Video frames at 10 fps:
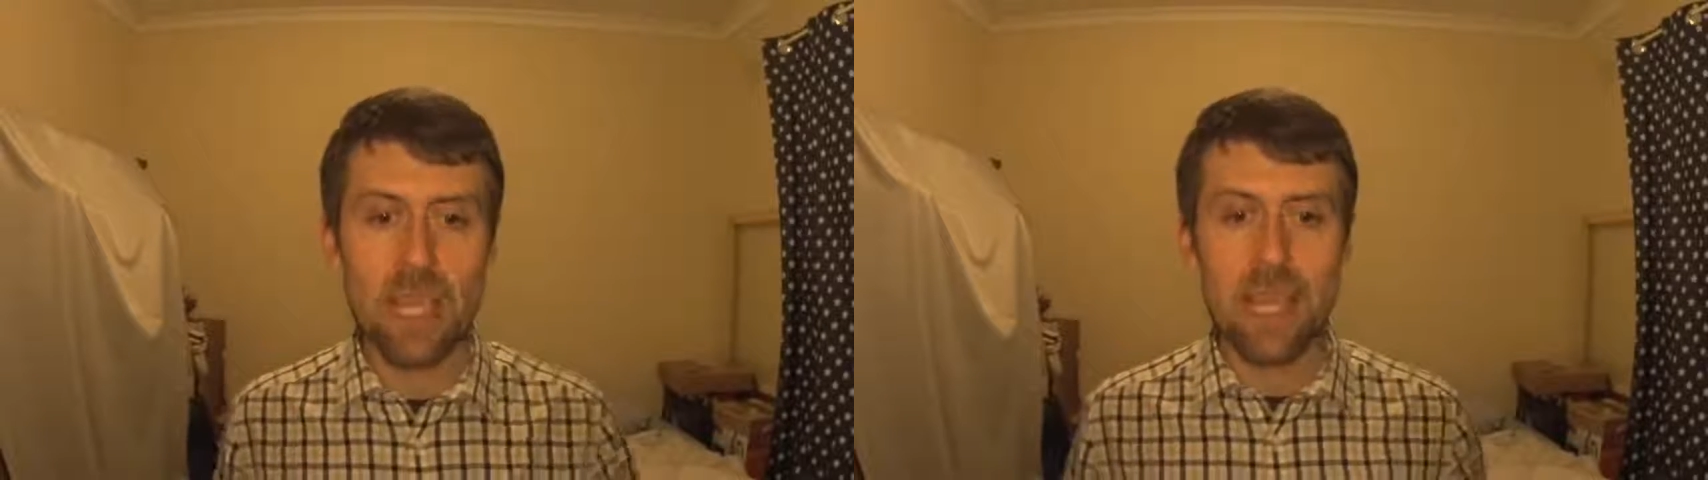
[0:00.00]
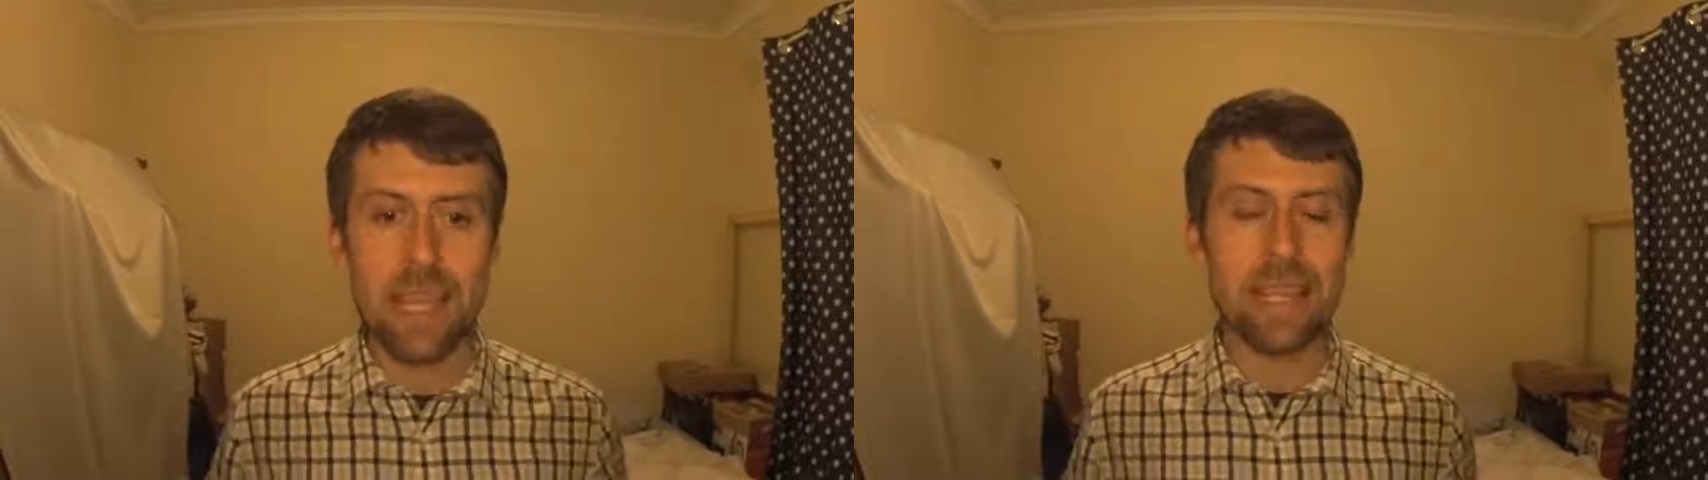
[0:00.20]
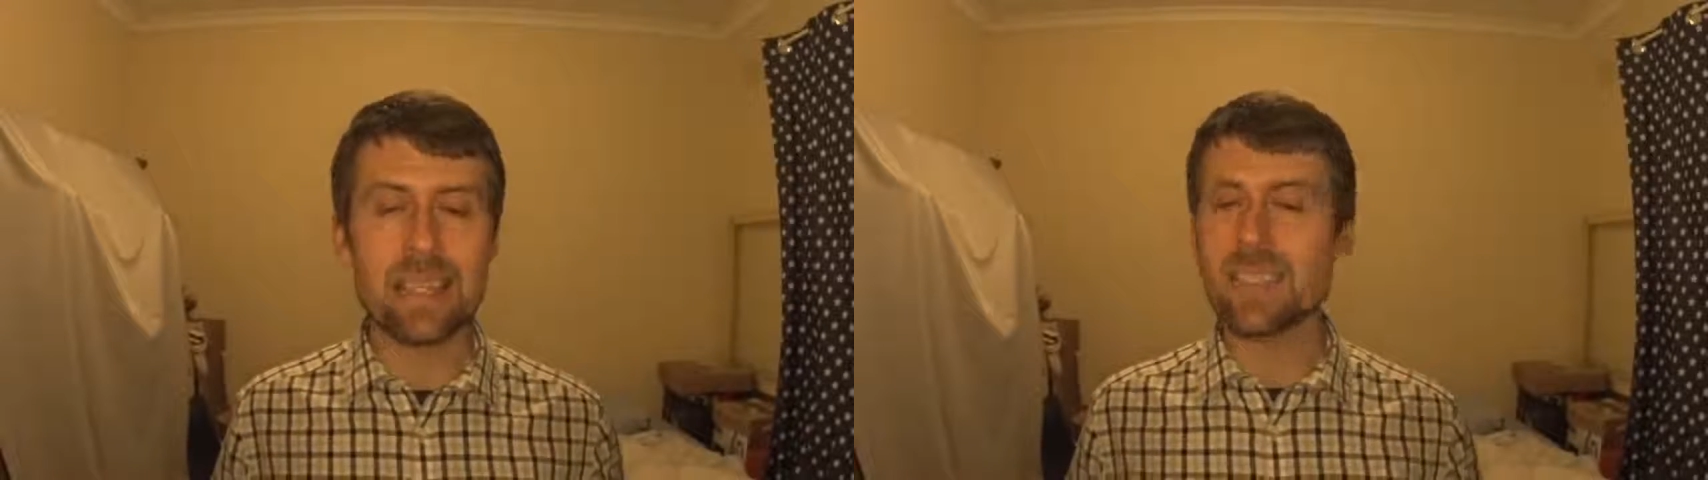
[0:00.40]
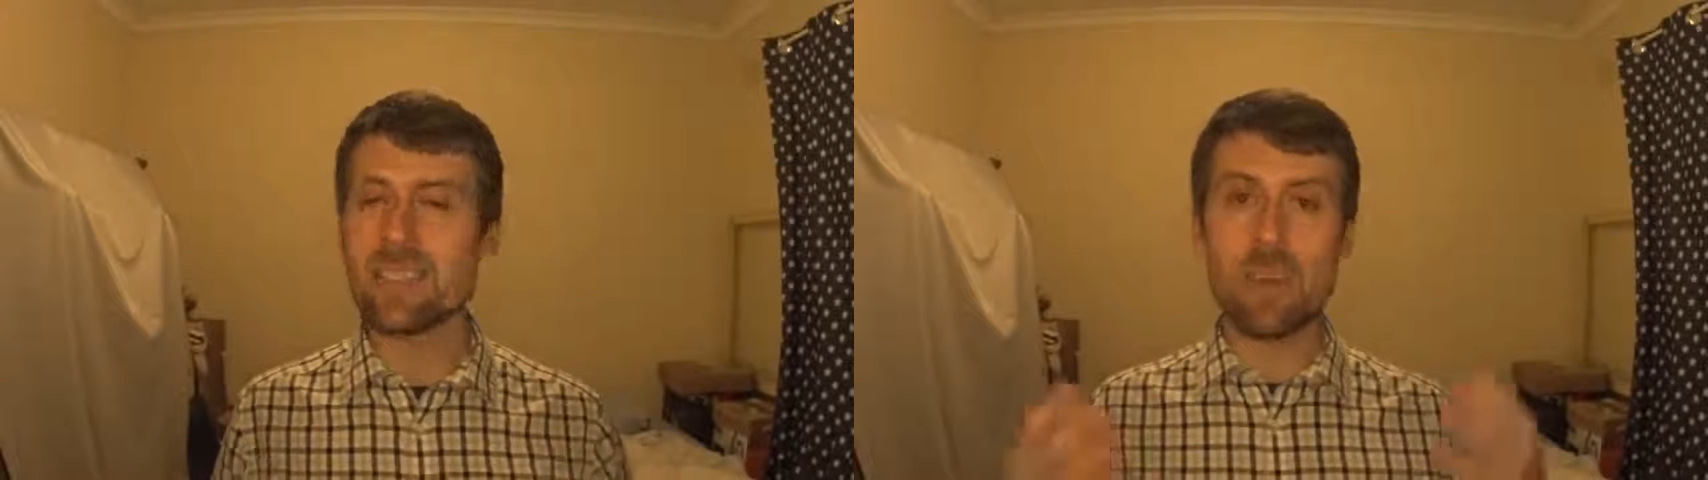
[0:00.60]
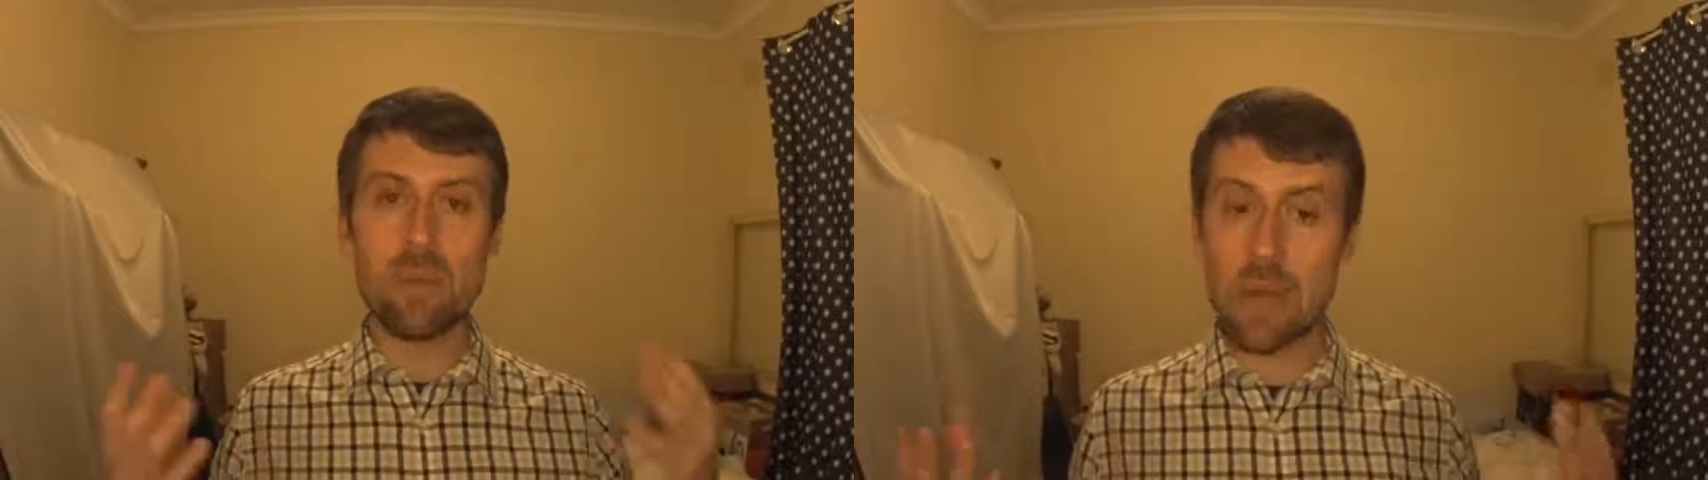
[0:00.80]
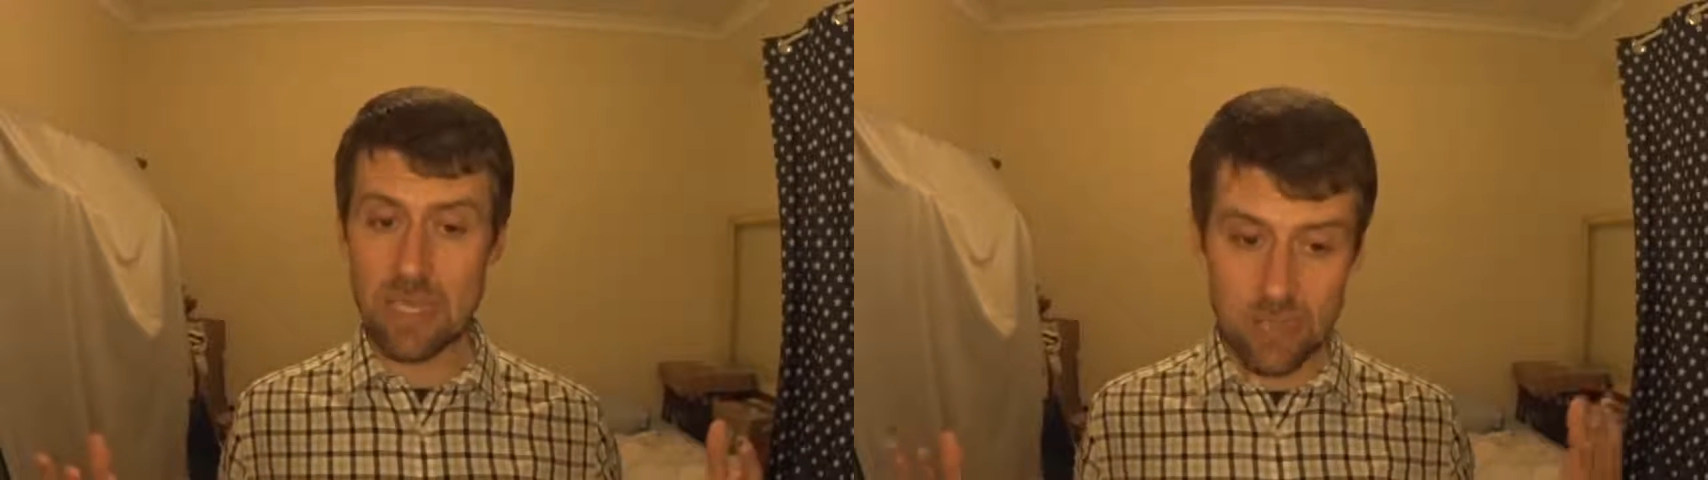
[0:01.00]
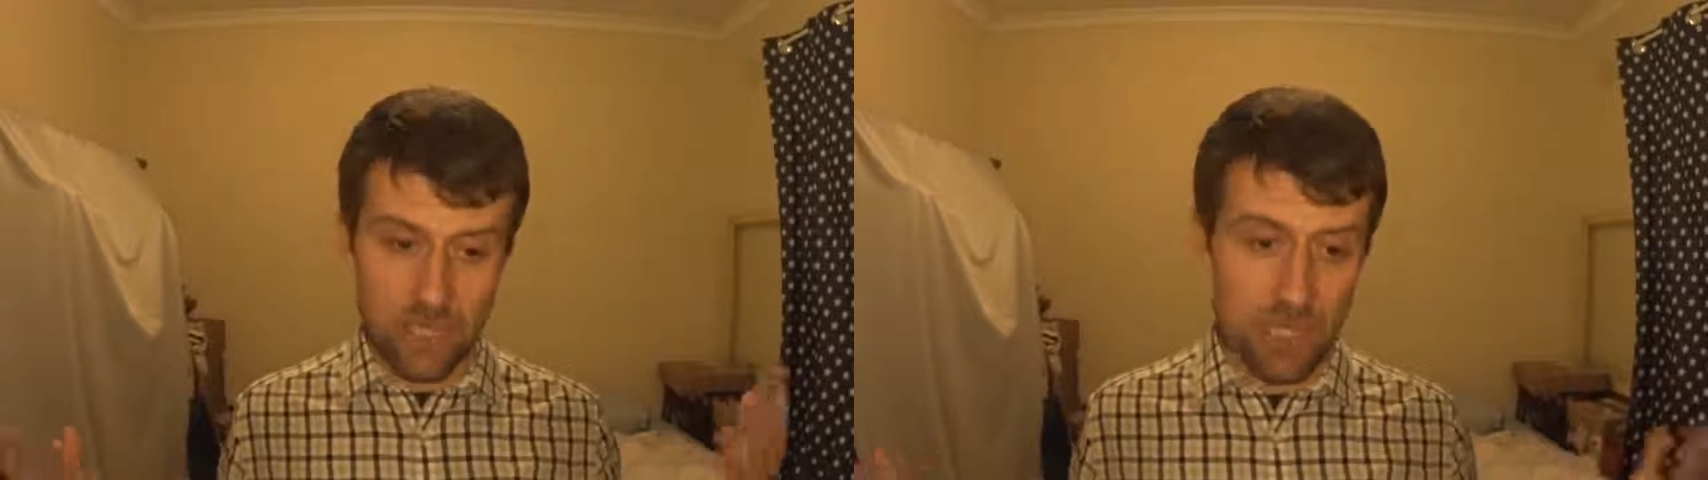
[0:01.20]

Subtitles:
And that is not much that